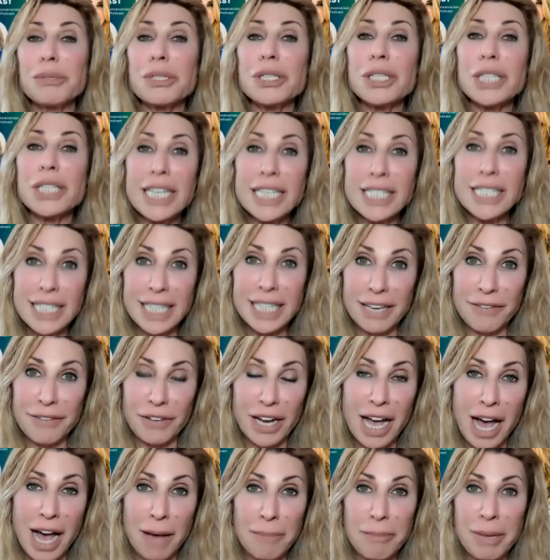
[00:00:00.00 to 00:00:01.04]
Please leave a
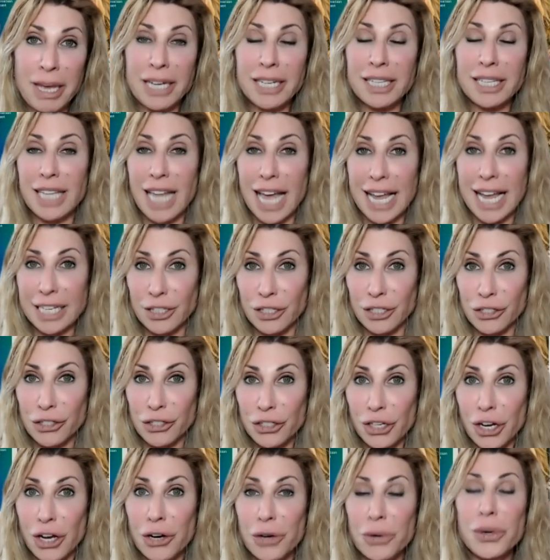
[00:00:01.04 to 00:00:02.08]
comment, like the
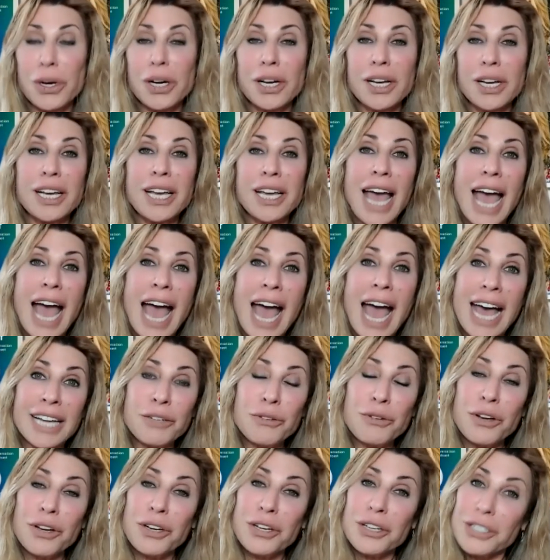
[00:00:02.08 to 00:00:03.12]
show,
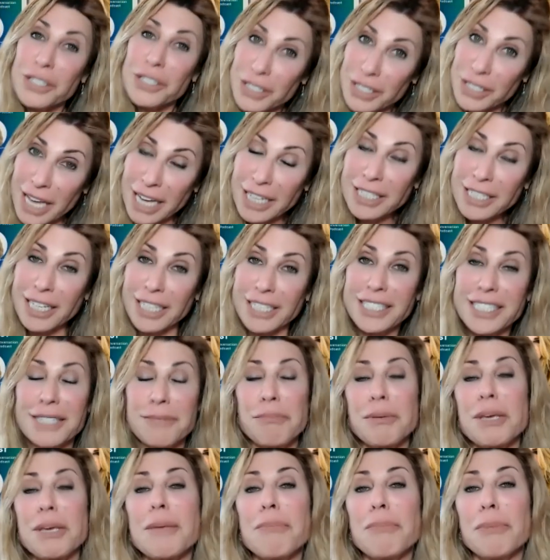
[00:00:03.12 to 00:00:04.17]
and send it to
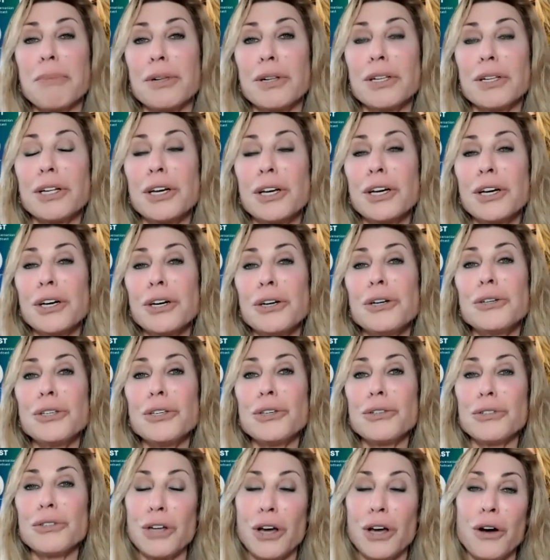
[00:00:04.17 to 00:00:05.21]
people who
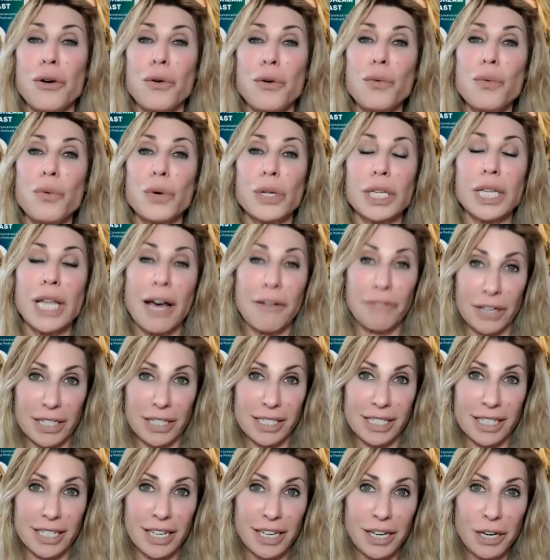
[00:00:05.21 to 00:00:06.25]
you know will love it.